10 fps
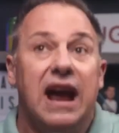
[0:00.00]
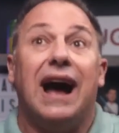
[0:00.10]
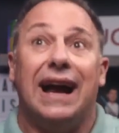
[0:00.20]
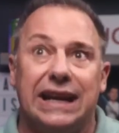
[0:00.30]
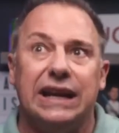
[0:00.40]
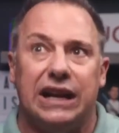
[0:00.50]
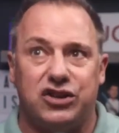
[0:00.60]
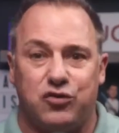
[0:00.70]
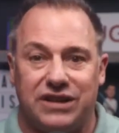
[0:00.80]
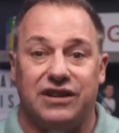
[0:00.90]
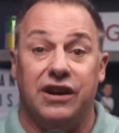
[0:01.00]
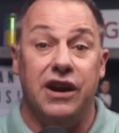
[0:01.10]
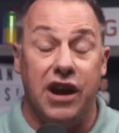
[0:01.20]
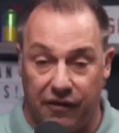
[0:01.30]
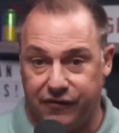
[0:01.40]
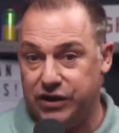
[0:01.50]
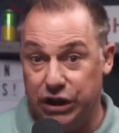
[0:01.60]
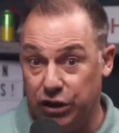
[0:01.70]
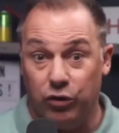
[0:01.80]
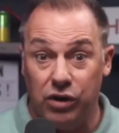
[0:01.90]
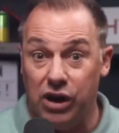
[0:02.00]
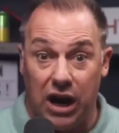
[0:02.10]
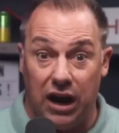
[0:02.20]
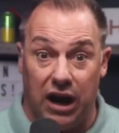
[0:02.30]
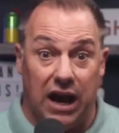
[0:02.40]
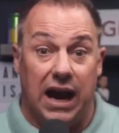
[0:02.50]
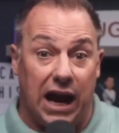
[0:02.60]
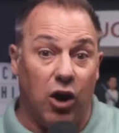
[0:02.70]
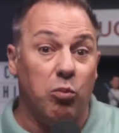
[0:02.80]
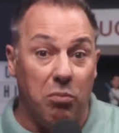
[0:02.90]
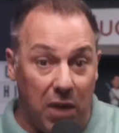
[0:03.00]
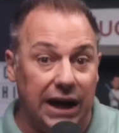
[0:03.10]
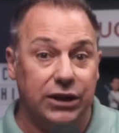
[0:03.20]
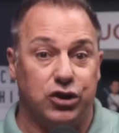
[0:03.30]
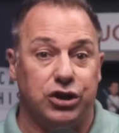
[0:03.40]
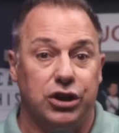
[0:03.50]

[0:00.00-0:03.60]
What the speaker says: I cannot stress enough to you how much